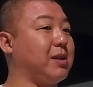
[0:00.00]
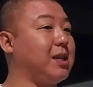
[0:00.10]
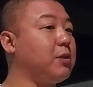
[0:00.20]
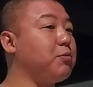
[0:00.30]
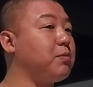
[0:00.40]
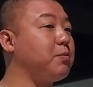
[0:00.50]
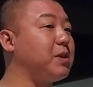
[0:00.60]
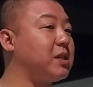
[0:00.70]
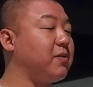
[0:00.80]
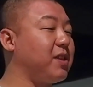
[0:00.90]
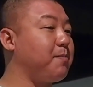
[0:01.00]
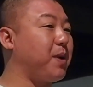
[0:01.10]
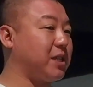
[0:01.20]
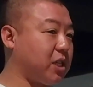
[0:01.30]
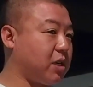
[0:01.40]
Didn't receive any
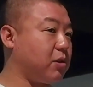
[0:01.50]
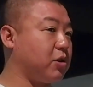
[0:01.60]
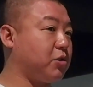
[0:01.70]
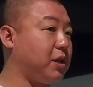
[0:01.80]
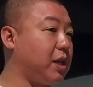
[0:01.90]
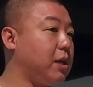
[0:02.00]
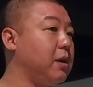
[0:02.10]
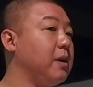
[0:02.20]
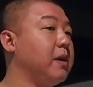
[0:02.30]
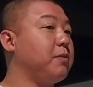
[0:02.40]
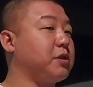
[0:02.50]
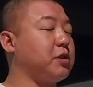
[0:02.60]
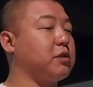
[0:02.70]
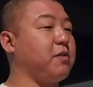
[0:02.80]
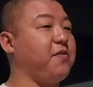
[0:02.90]
particular training, it was
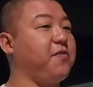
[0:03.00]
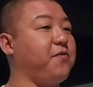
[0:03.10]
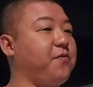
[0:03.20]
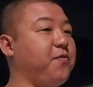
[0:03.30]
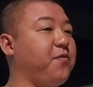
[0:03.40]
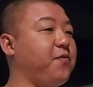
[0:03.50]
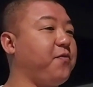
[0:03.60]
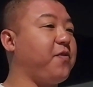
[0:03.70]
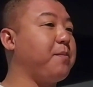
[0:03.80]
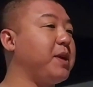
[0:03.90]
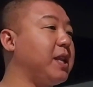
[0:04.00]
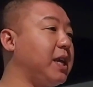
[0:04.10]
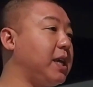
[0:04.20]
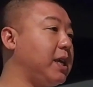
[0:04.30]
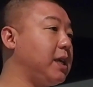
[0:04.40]
just a
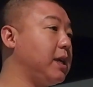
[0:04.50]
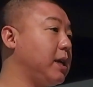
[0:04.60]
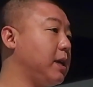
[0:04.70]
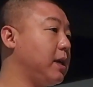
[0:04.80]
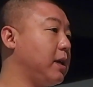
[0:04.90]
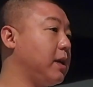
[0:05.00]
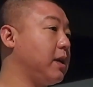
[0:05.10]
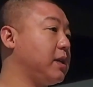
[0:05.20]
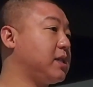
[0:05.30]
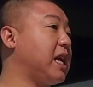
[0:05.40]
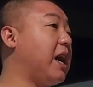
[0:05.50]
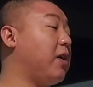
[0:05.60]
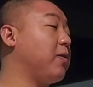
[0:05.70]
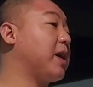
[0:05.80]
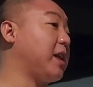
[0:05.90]
family
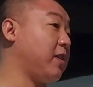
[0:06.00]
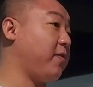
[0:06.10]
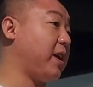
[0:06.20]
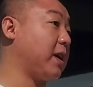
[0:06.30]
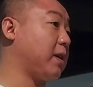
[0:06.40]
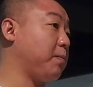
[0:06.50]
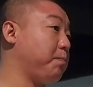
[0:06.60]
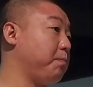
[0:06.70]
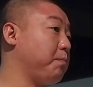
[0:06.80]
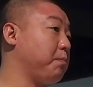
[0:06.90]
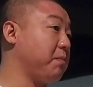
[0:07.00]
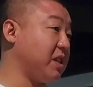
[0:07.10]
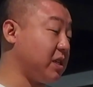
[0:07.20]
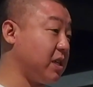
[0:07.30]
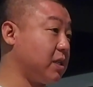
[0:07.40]
style kind of like
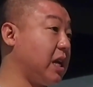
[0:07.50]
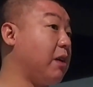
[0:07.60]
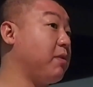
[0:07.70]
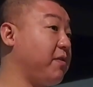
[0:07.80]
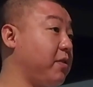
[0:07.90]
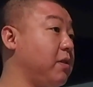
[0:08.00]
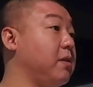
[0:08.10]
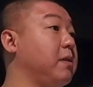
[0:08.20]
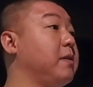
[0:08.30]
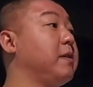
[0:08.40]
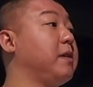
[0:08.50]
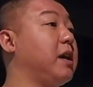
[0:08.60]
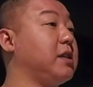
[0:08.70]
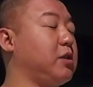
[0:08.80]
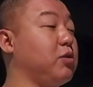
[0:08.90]
business. However,
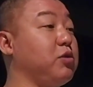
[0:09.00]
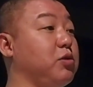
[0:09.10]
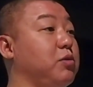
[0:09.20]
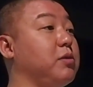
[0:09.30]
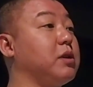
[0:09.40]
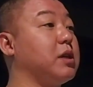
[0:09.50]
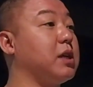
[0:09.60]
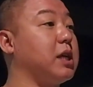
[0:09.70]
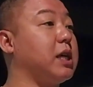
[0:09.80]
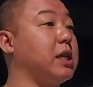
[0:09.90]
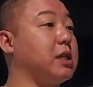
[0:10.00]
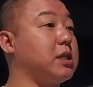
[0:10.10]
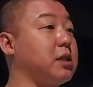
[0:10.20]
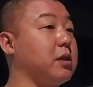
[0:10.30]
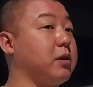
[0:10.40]
as I told you,
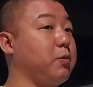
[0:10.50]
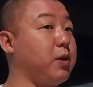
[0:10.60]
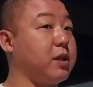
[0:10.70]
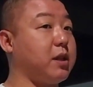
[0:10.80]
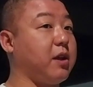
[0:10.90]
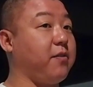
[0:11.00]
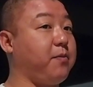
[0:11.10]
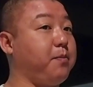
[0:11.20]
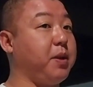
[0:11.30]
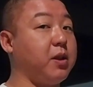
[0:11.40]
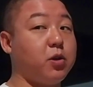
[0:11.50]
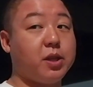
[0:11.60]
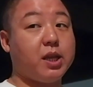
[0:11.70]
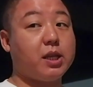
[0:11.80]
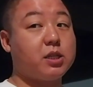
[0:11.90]
it's what I've been
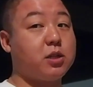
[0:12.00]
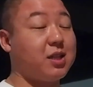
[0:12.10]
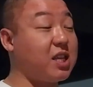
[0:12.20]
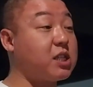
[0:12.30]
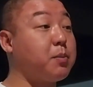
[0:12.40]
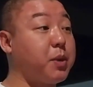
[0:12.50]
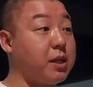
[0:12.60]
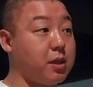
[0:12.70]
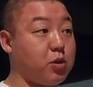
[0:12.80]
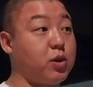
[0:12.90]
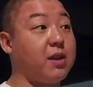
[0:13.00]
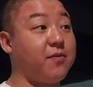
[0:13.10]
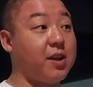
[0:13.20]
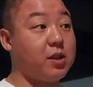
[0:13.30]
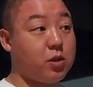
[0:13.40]
learning is the discipline that you can
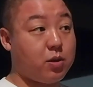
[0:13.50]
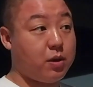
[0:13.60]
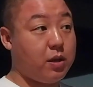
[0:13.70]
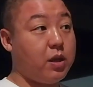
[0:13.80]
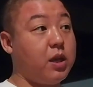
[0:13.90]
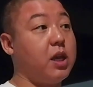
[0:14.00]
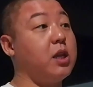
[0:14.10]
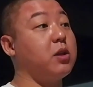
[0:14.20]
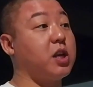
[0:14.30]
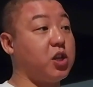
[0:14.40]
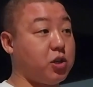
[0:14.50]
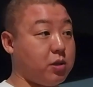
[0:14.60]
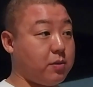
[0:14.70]
find in a kitchen,